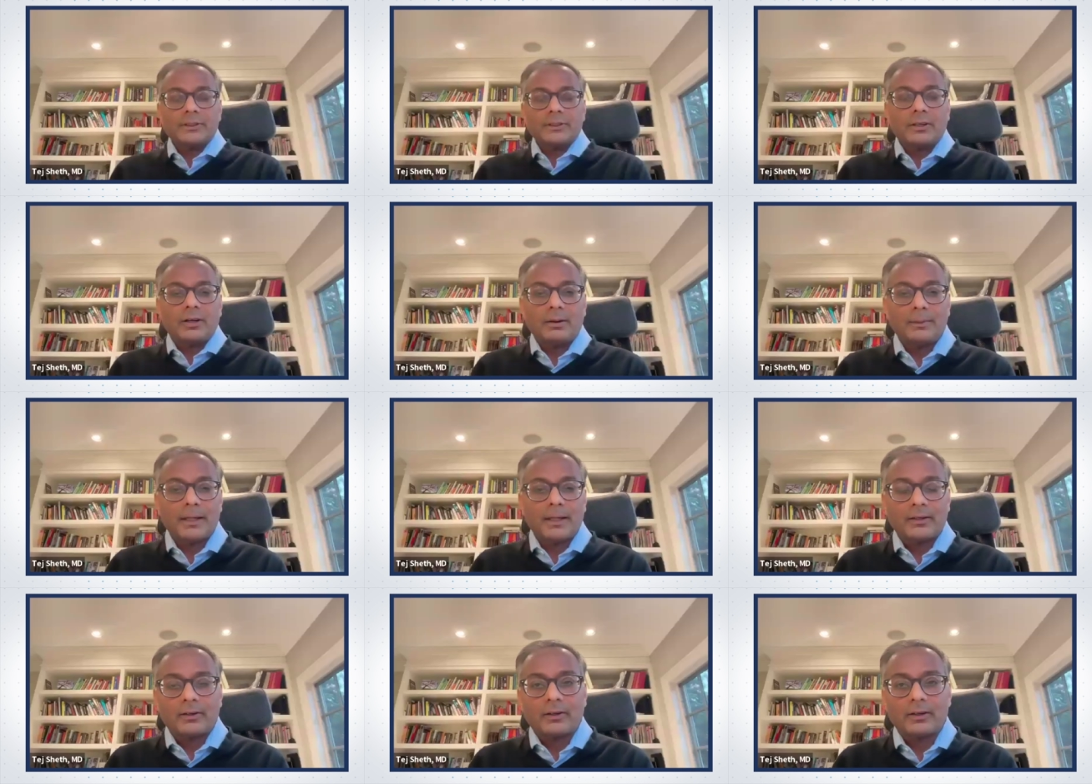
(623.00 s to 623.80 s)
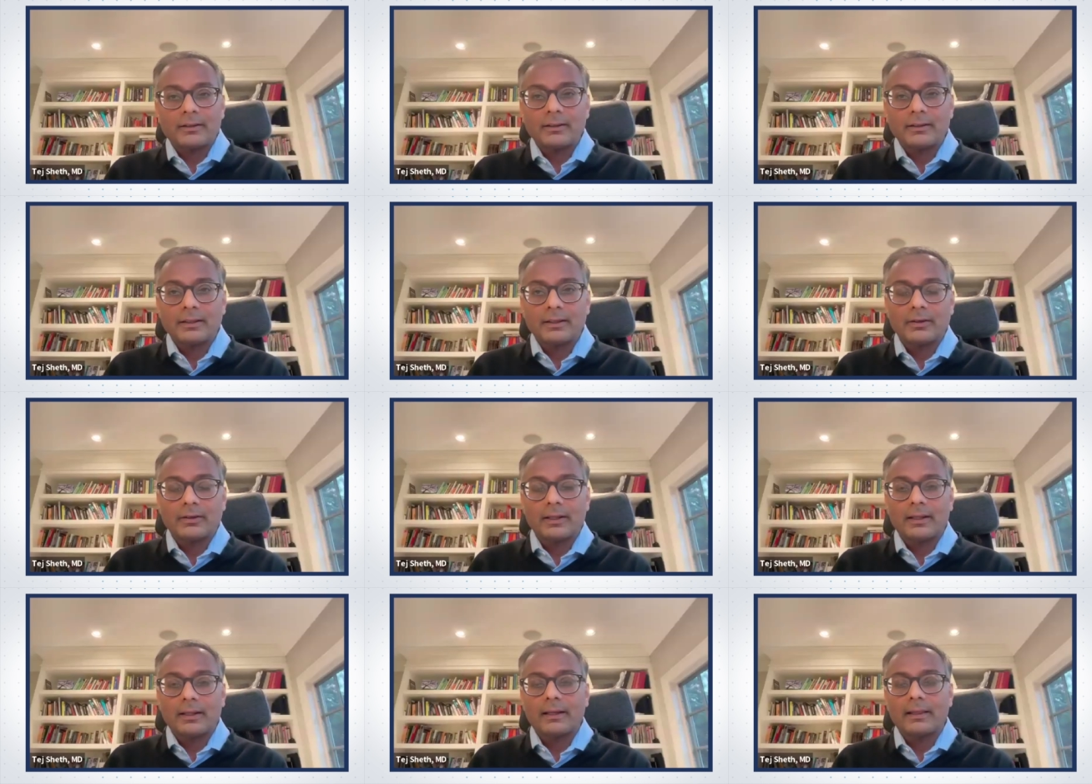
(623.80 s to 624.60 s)
a comment on,
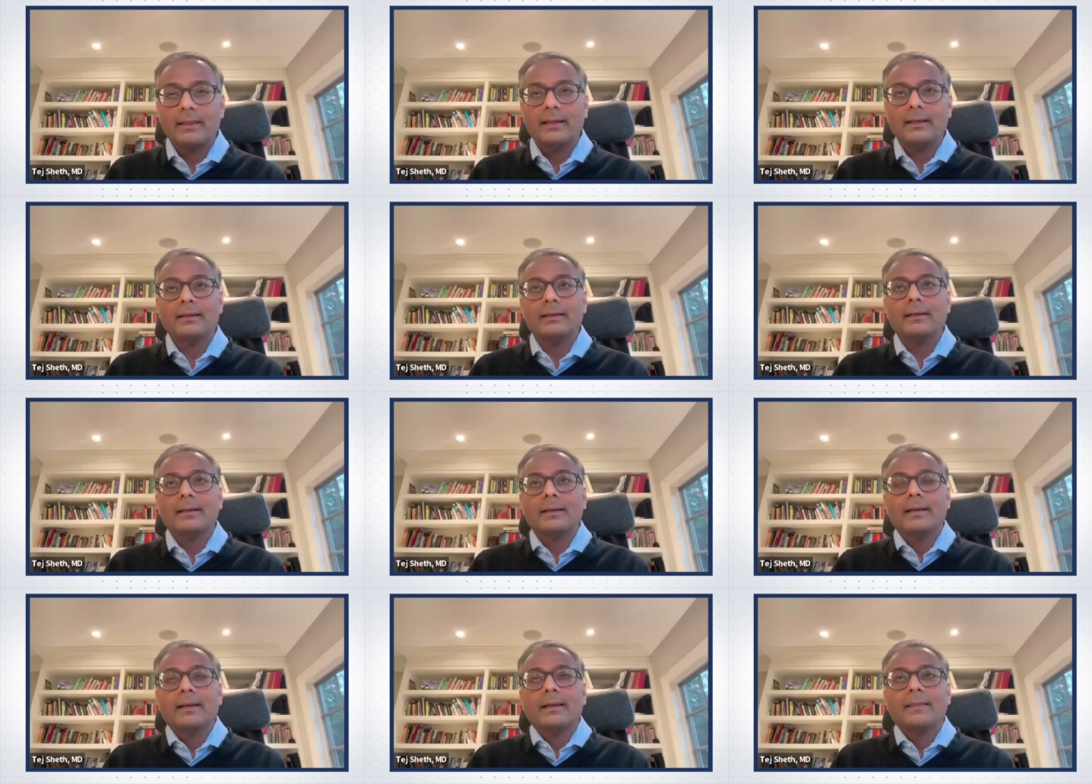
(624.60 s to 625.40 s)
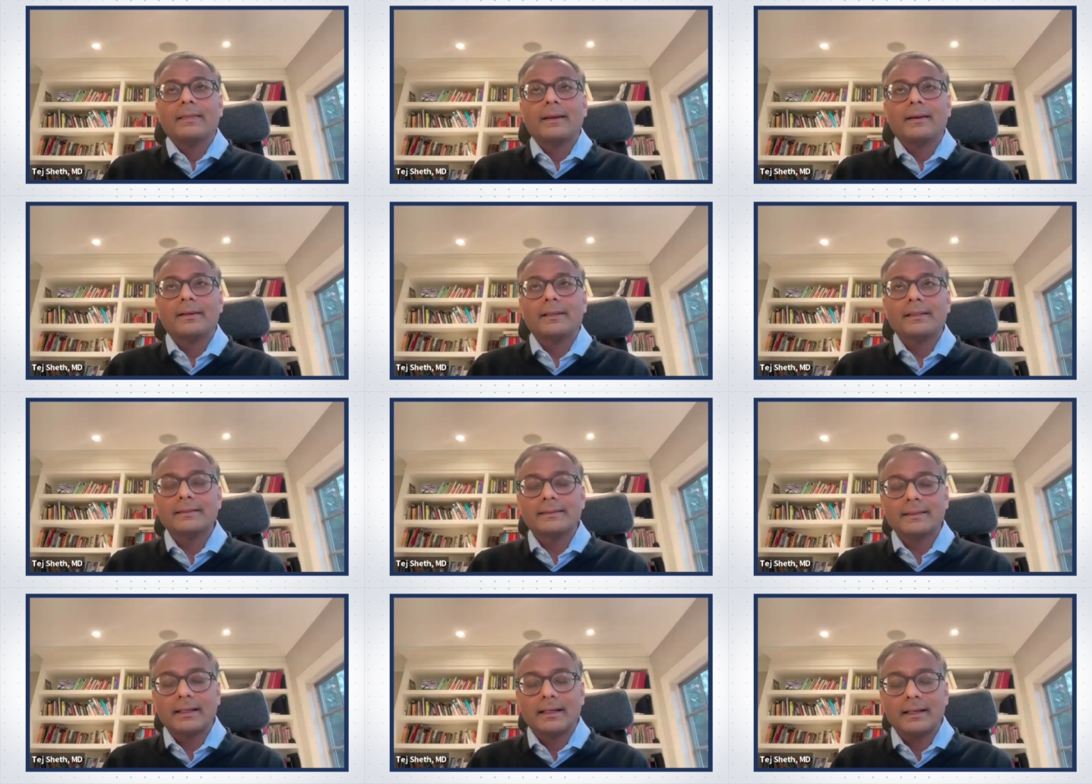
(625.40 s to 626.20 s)
I think there
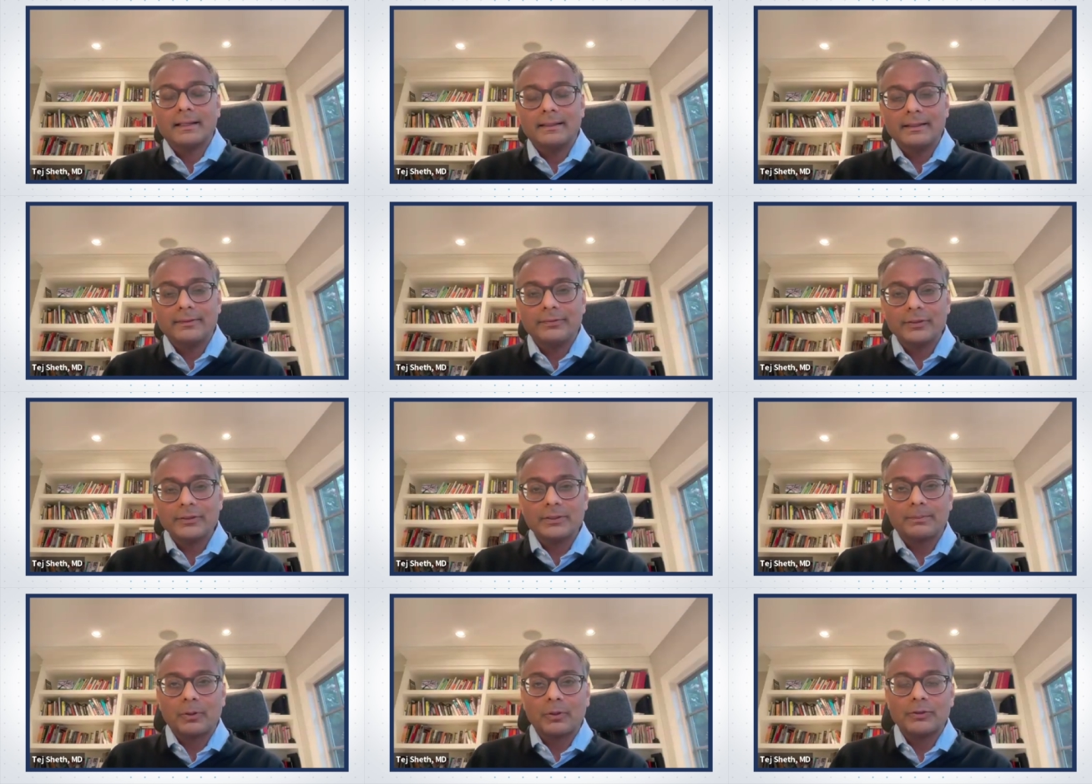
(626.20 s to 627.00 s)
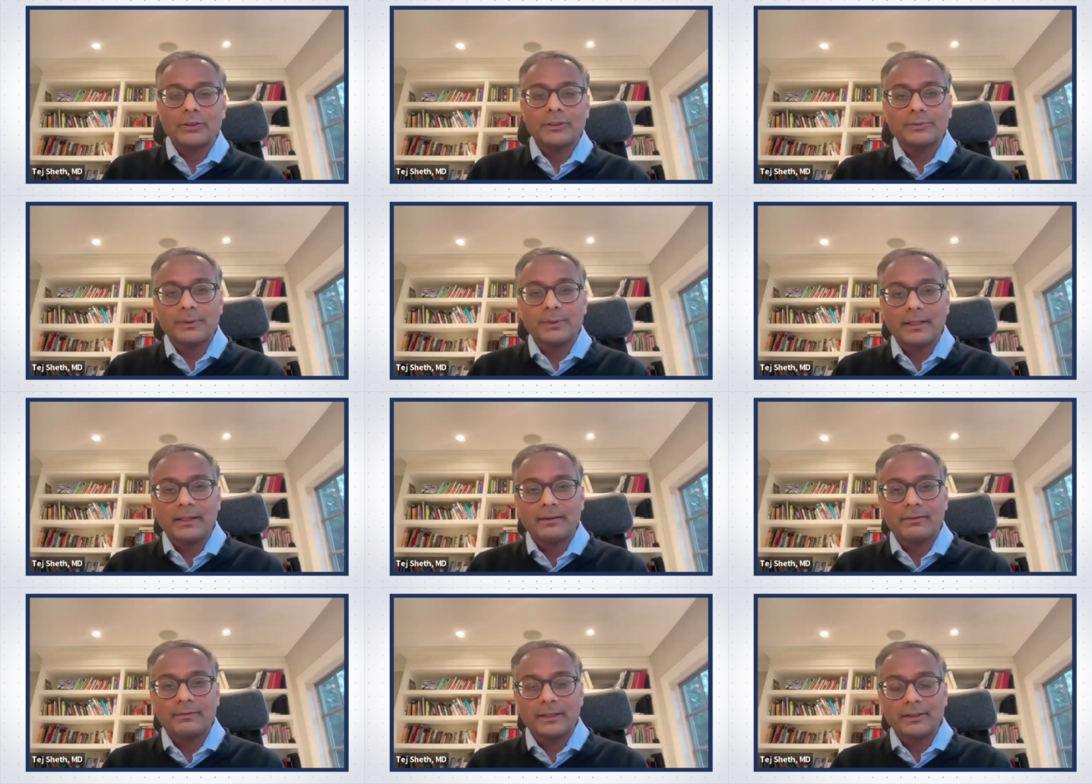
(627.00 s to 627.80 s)
is different approaches within
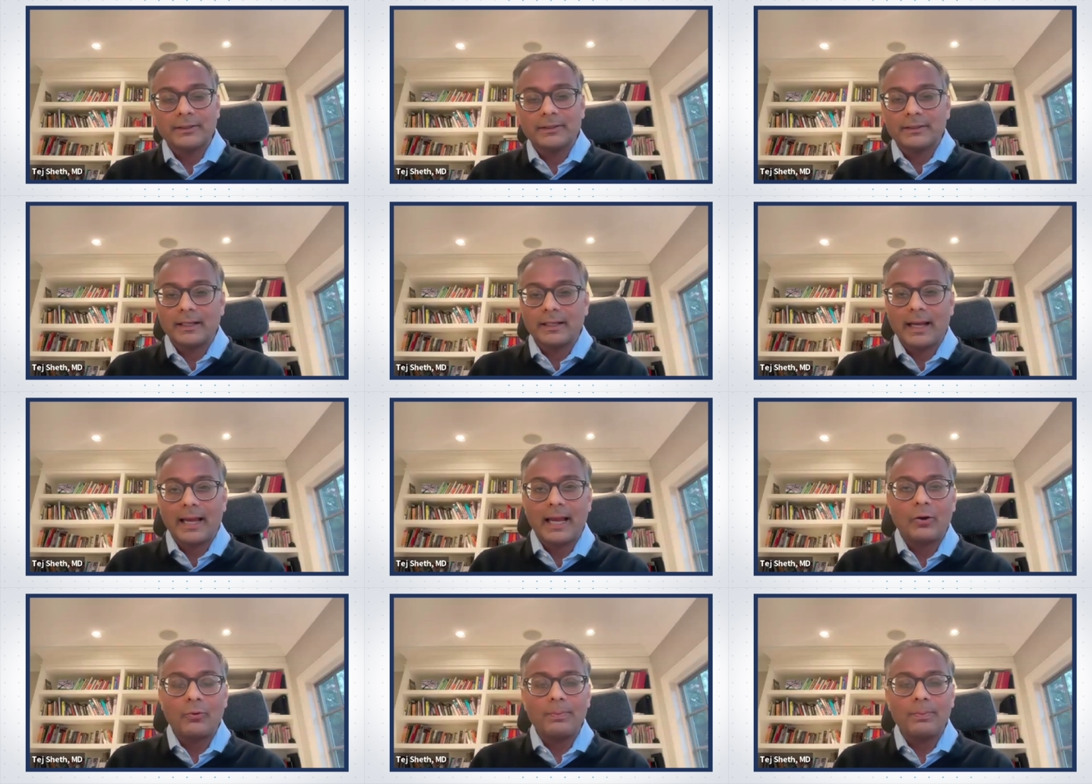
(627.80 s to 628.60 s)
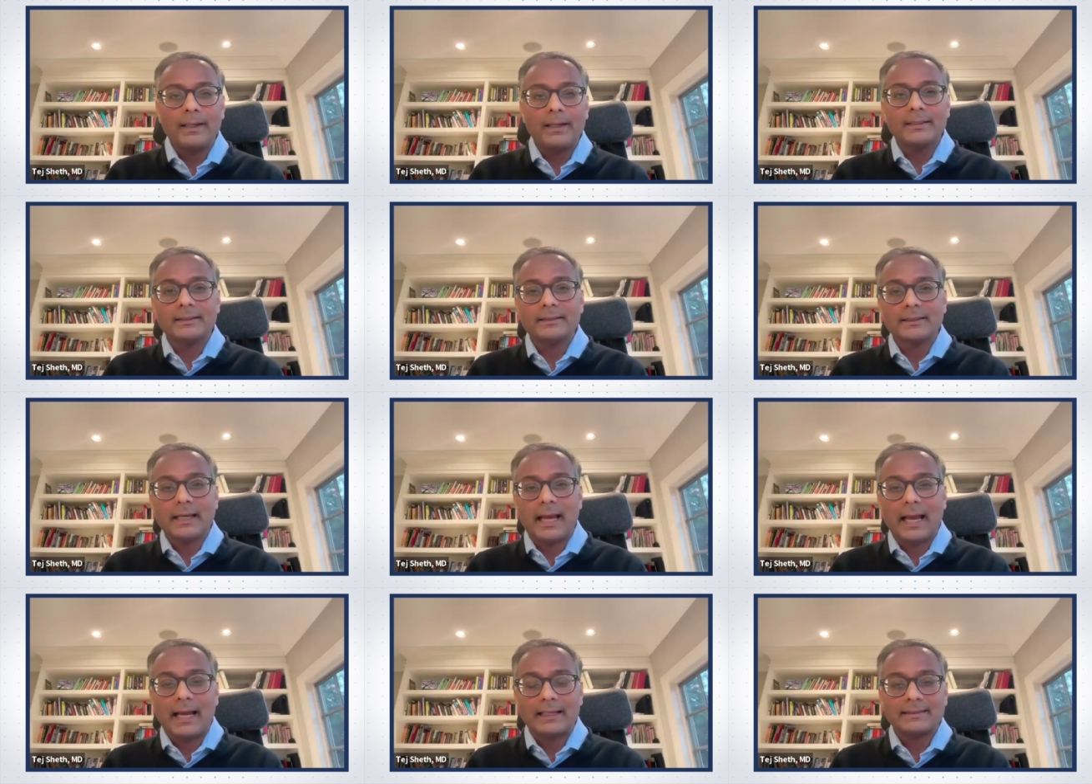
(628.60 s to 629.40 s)
the field in how patients
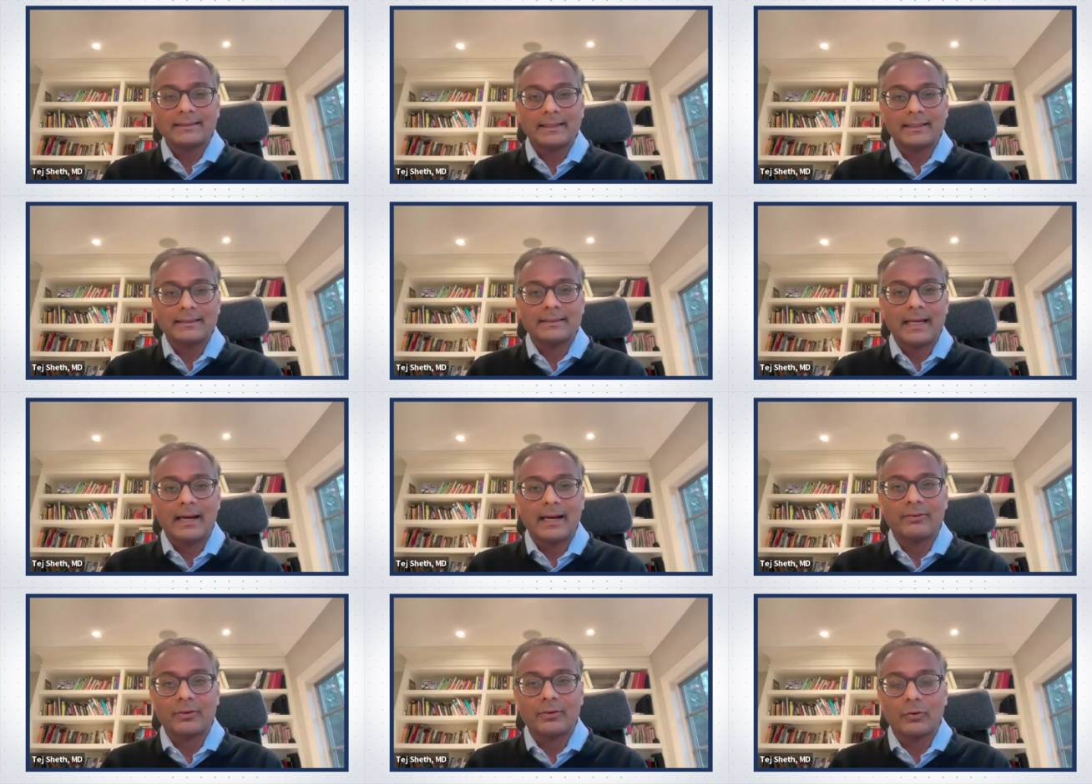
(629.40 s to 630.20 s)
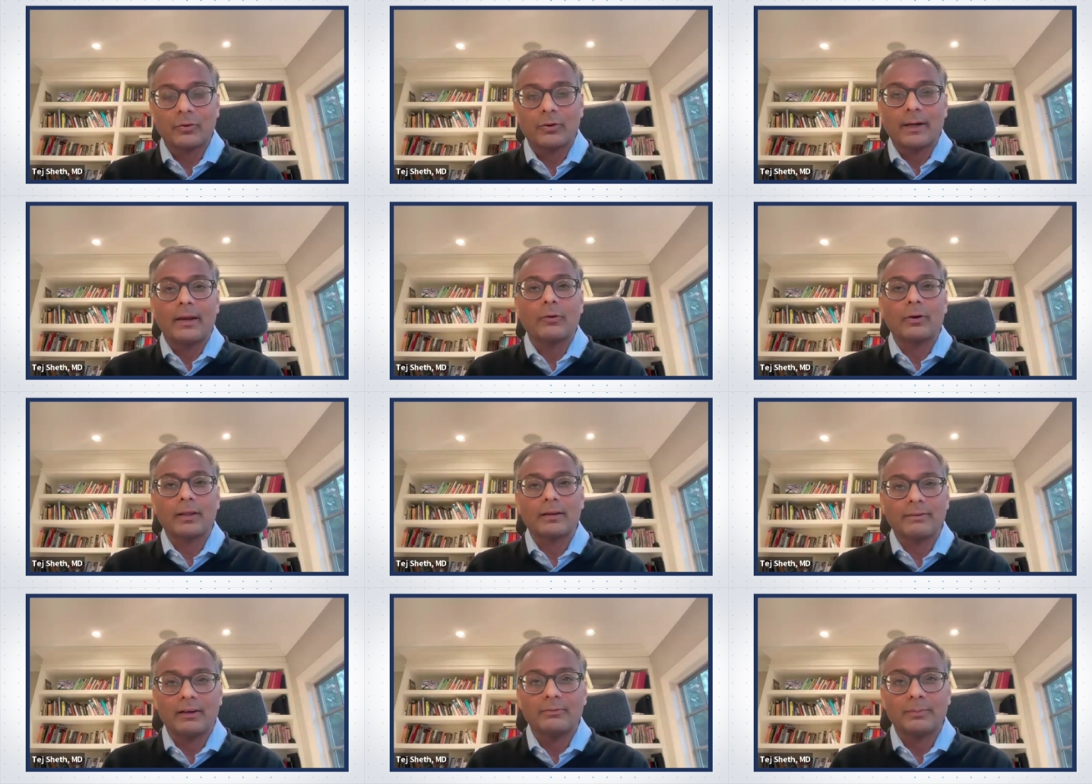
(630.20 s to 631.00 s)
access TAVR or
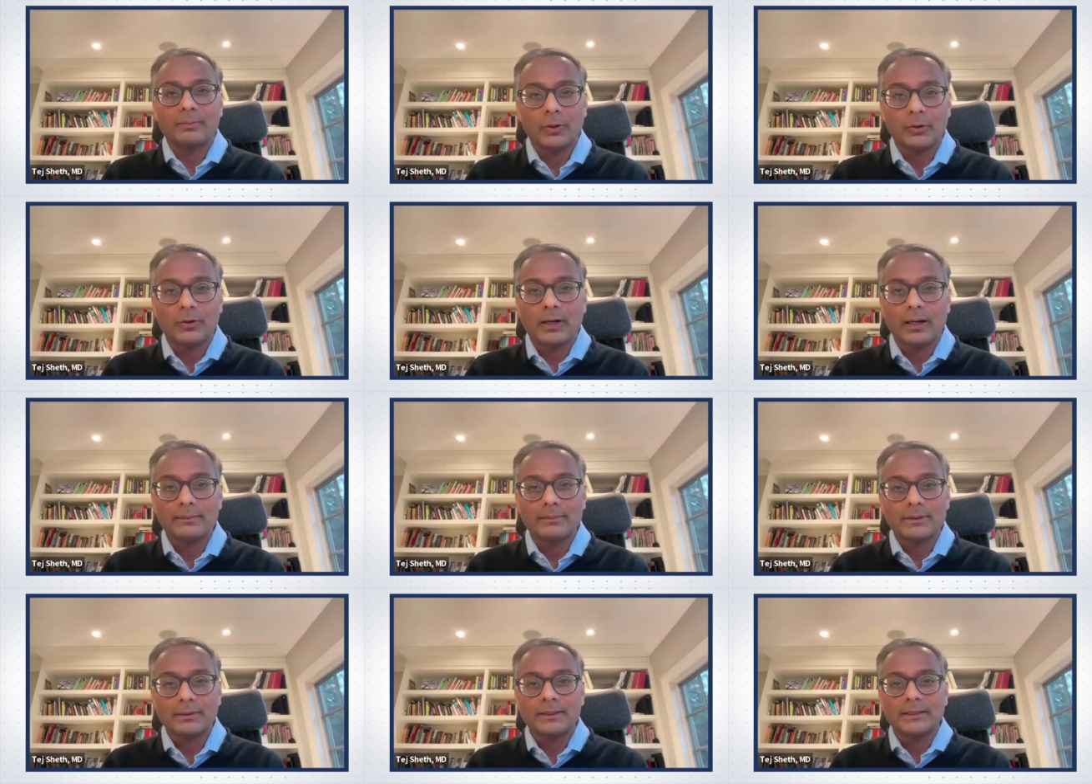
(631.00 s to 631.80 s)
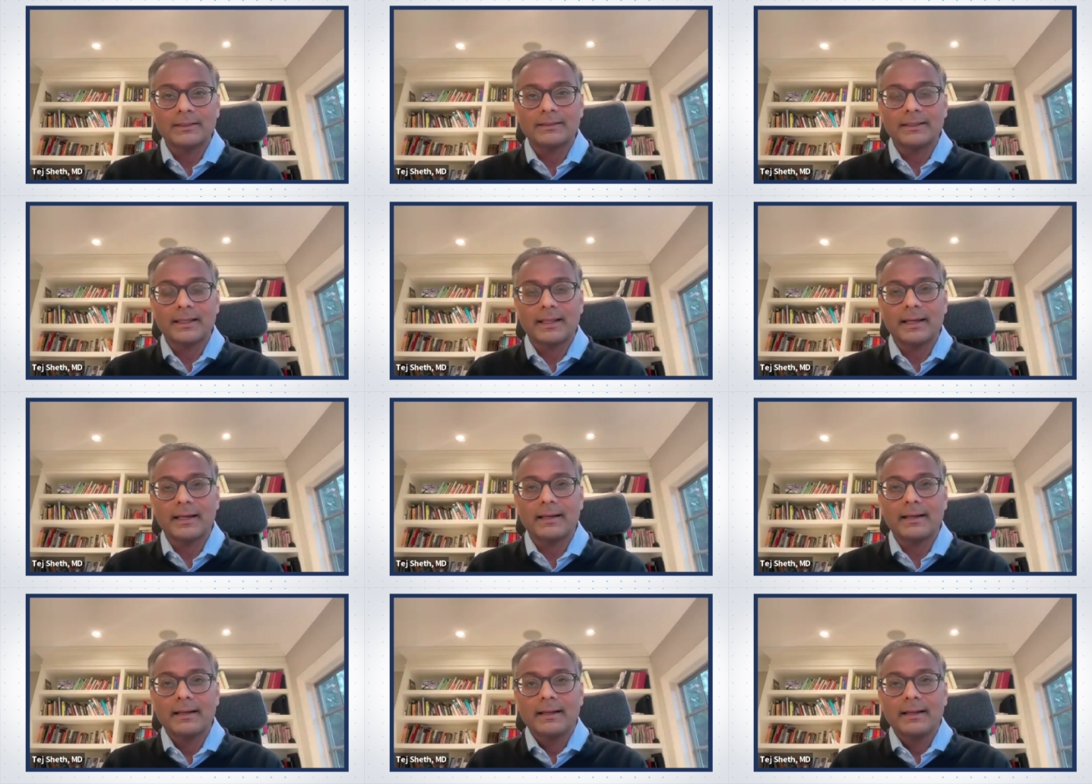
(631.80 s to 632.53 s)
aortic valve programs. Let me just say that.